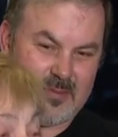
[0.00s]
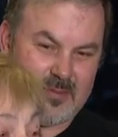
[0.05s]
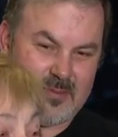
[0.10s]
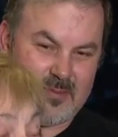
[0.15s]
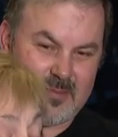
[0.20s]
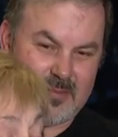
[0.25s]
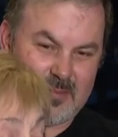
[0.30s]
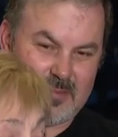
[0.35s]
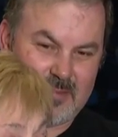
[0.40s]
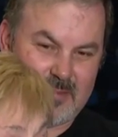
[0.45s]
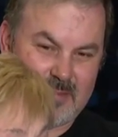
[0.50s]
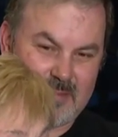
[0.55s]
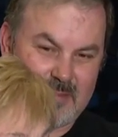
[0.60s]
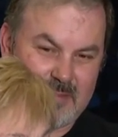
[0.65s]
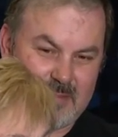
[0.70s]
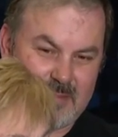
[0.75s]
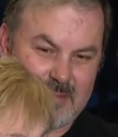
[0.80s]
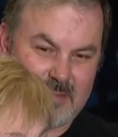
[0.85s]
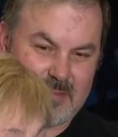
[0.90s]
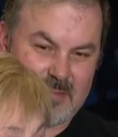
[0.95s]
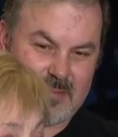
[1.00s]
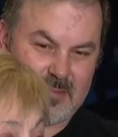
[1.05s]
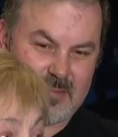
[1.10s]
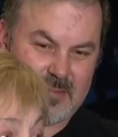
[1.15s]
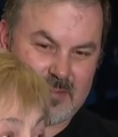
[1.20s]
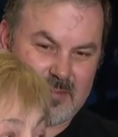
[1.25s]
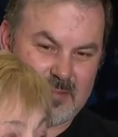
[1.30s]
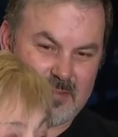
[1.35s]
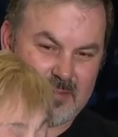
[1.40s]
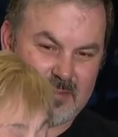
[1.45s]

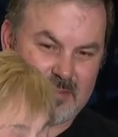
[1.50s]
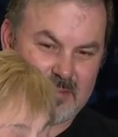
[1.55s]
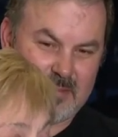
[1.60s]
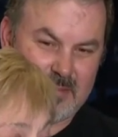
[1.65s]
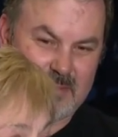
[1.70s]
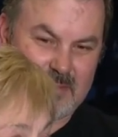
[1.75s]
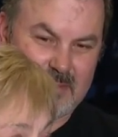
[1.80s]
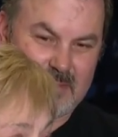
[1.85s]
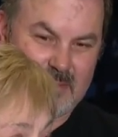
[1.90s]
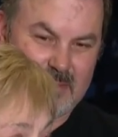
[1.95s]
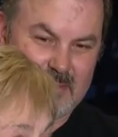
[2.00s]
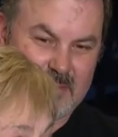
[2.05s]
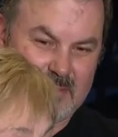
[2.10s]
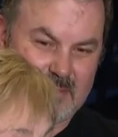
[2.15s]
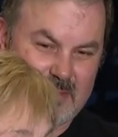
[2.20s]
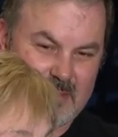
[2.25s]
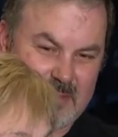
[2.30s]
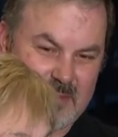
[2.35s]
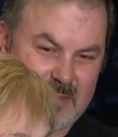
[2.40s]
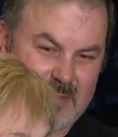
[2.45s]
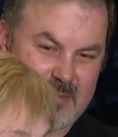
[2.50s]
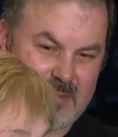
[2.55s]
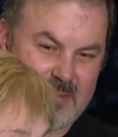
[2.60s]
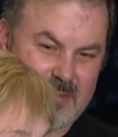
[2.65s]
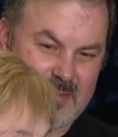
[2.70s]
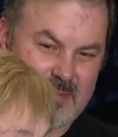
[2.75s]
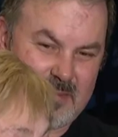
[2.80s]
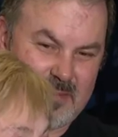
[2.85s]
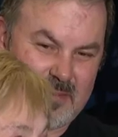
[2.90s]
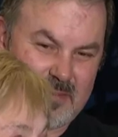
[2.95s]

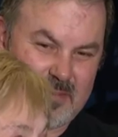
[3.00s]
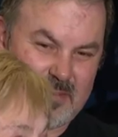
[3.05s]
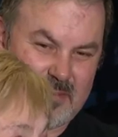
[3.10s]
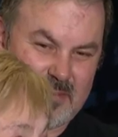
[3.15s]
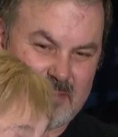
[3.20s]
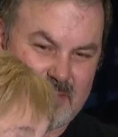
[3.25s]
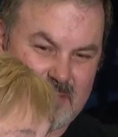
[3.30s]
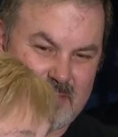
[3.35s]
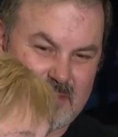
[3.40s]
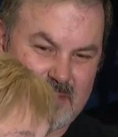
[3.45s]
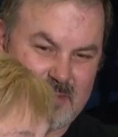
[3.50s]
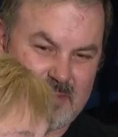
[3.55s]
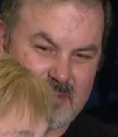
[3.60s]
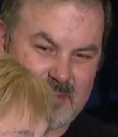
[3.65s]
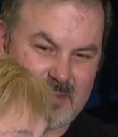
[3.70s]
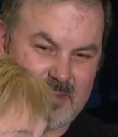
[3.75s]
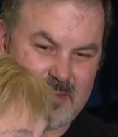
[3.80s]
(silent)